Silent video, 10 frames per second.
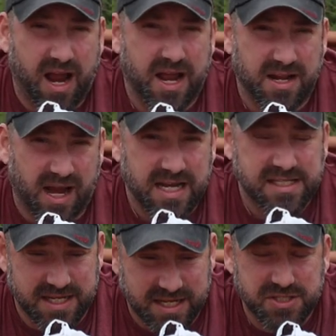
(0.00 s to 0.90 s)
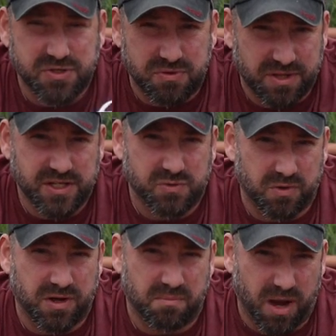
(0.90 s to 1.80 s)
And I did do this
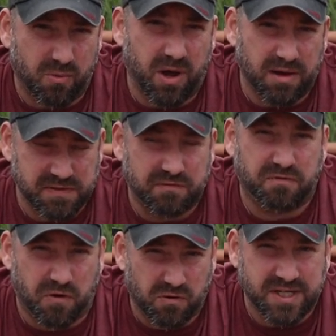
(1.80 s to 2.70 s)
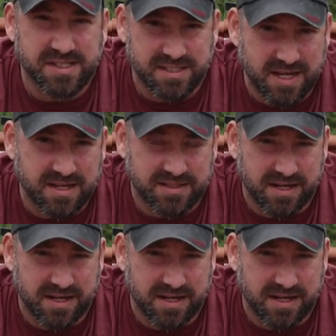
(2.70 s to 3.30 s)
with my wife's full consent